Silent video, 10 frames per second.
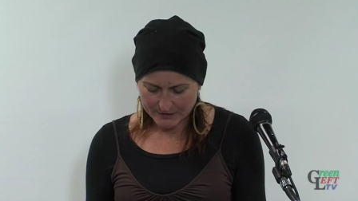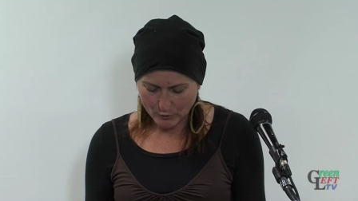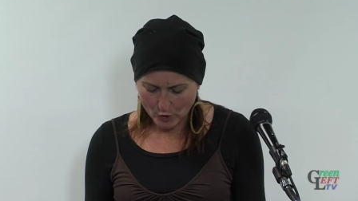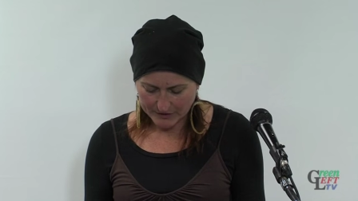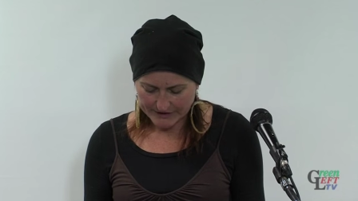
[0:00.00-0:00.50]
the
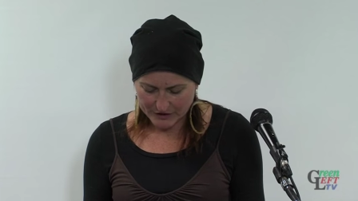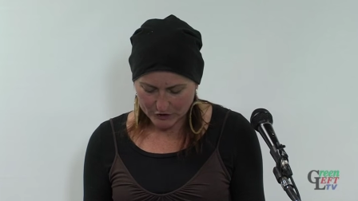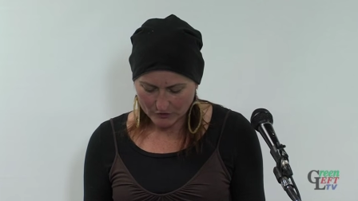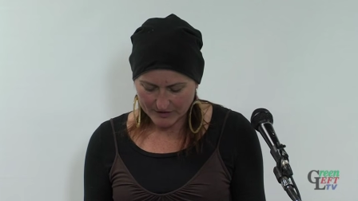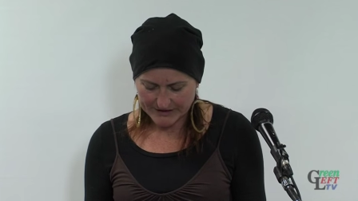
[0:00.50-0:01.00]
world
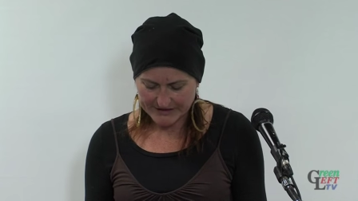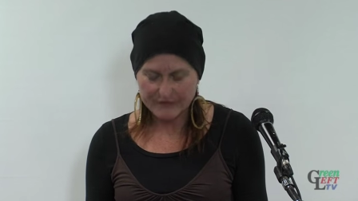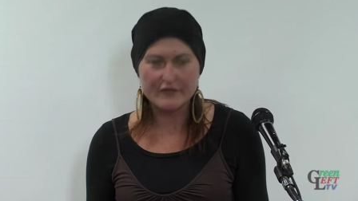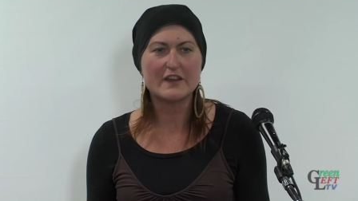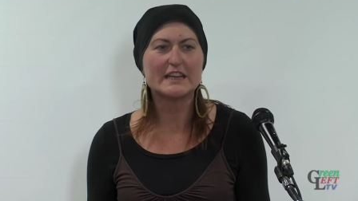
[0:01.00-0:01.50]
historic
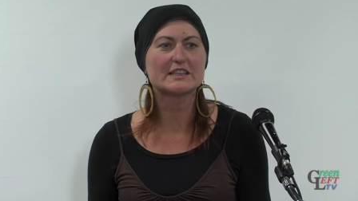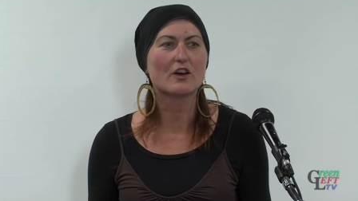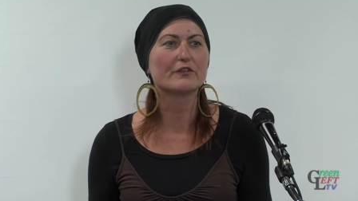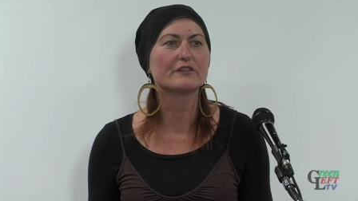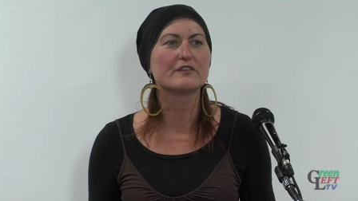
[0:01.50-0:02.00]
defeat
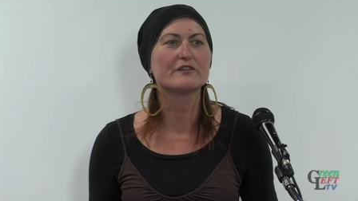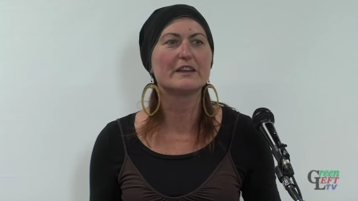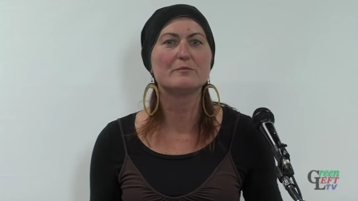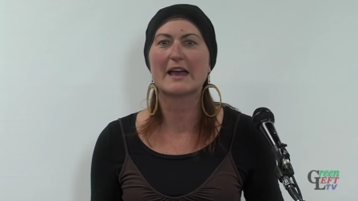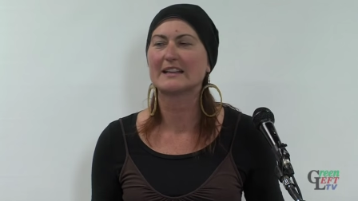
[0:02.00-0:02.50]
of the
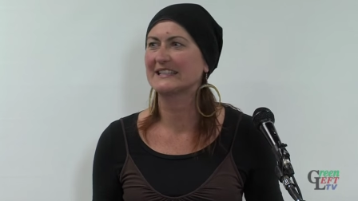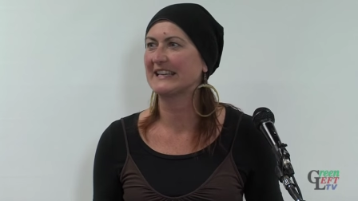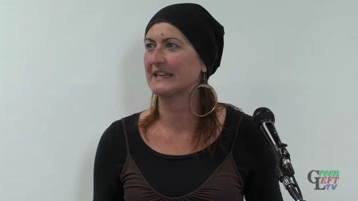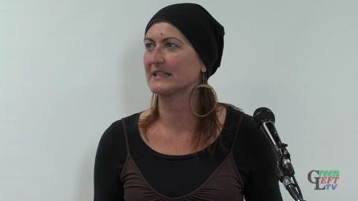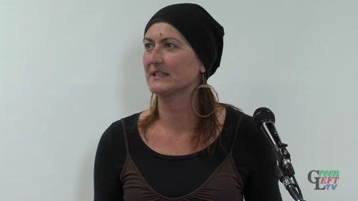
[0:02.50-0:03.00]
female
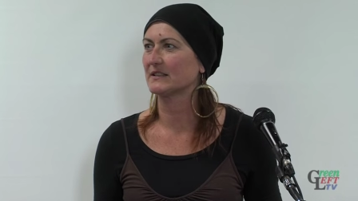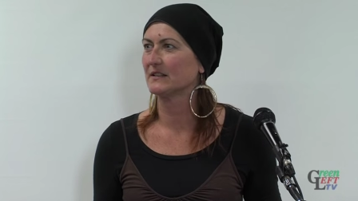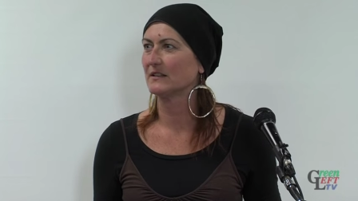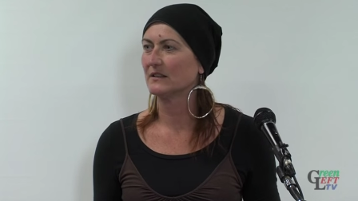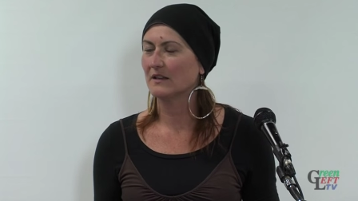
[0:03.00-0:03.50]
sex.
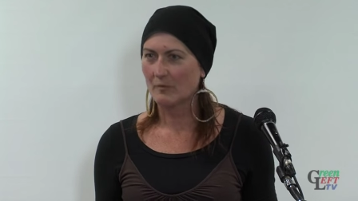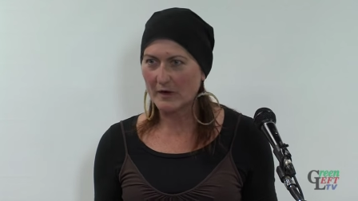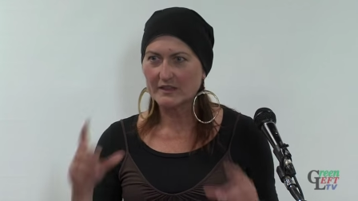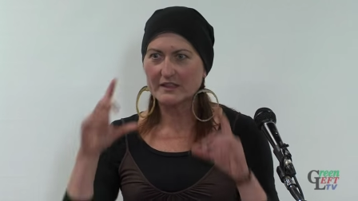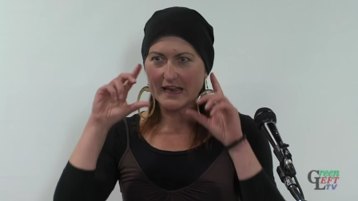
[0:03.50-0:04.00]
Mm. I
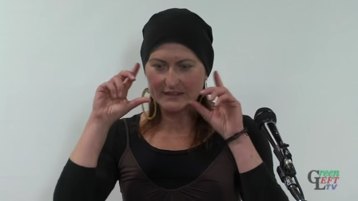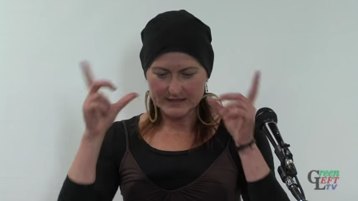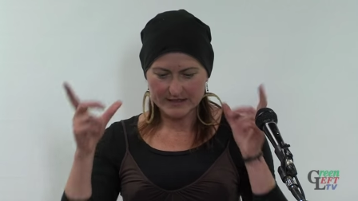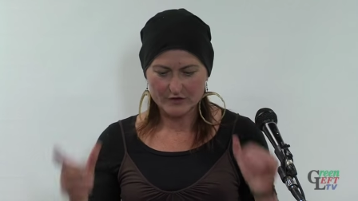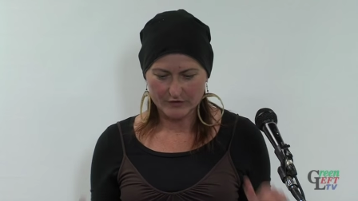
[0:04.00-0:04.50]
mean, that
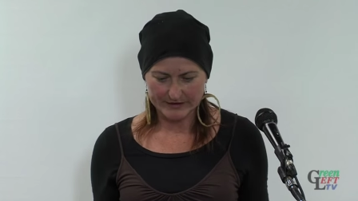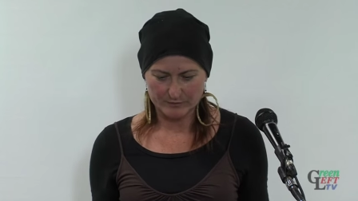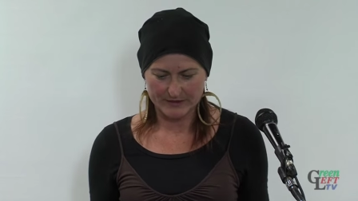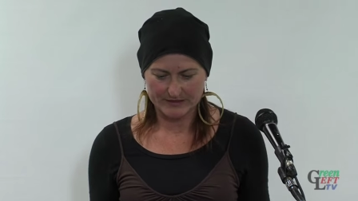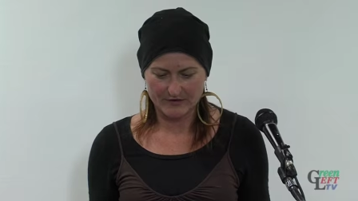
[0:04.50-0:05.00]
is
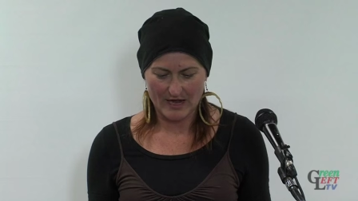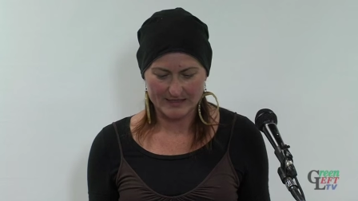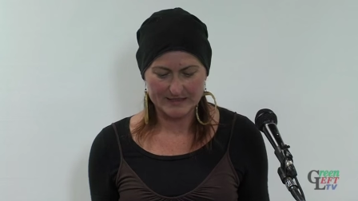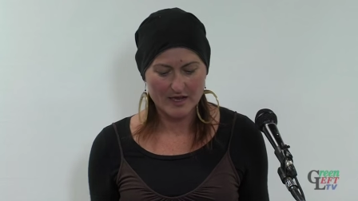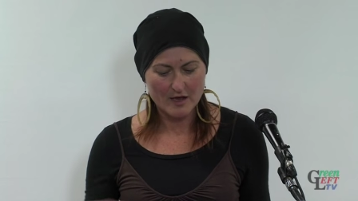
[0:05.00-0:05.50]
incredibly
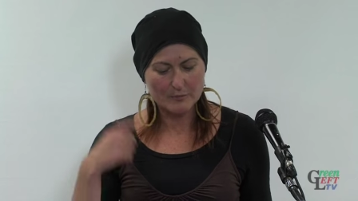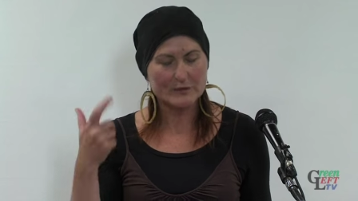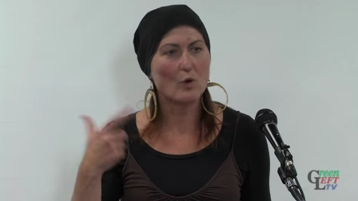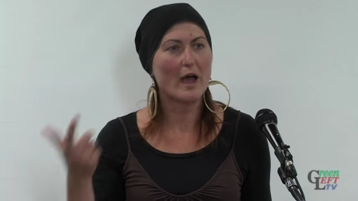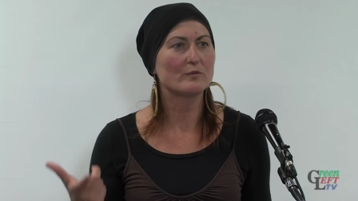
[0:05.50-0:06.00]
advanced.
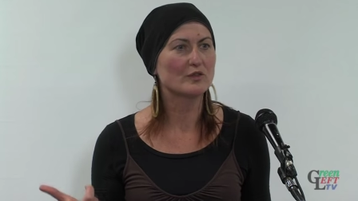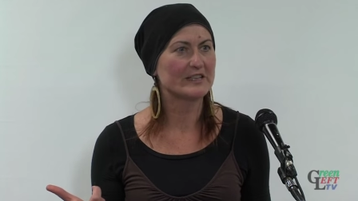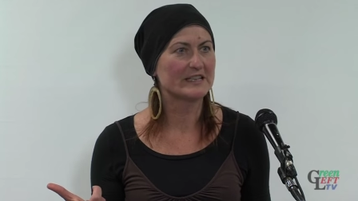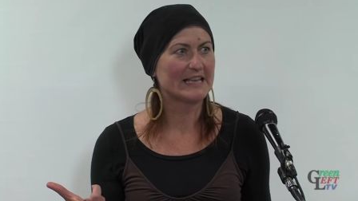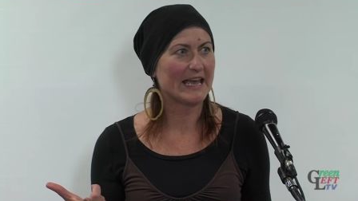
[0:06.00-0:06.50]
But why was
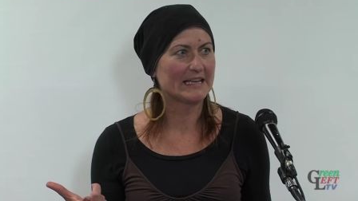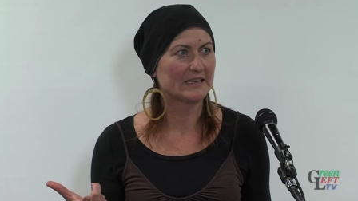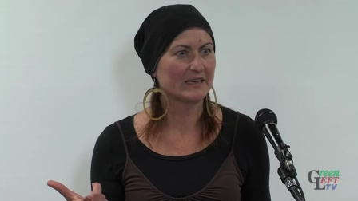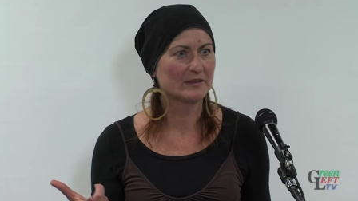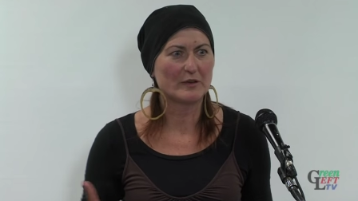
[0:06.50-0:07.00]
he saying
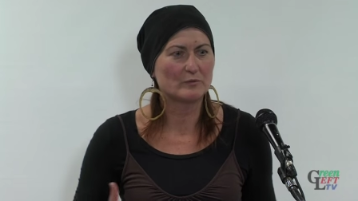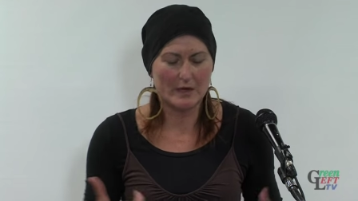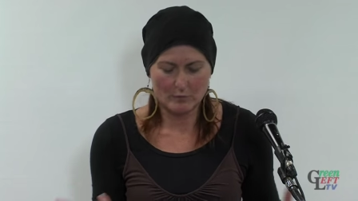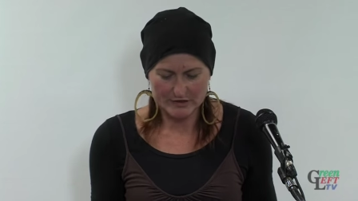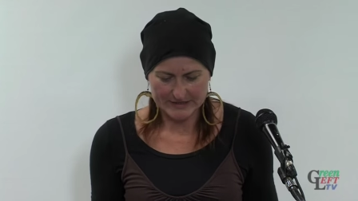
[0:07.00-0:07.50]
that? I mean,
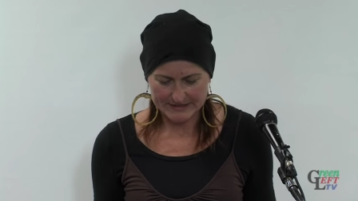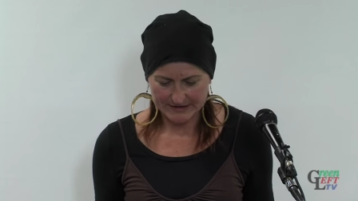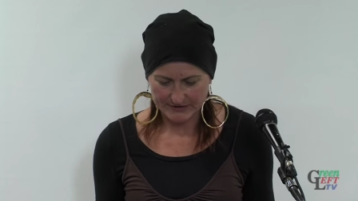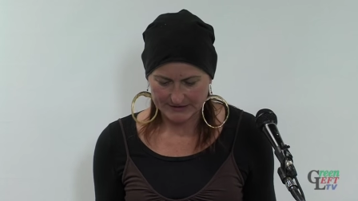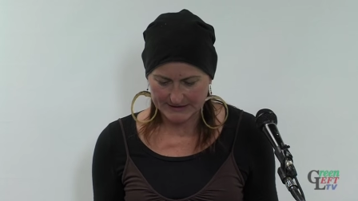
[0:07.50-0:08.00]
where was his
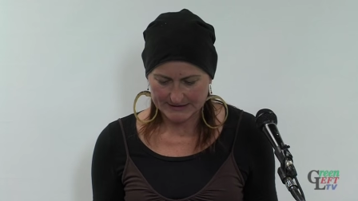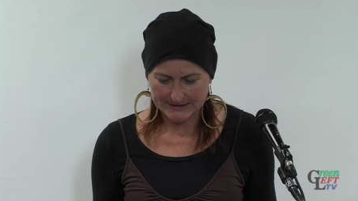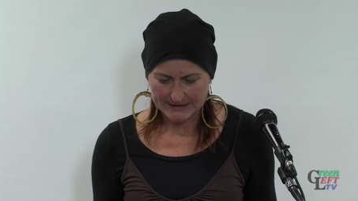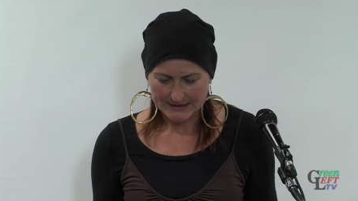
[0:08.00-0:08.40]
evidence?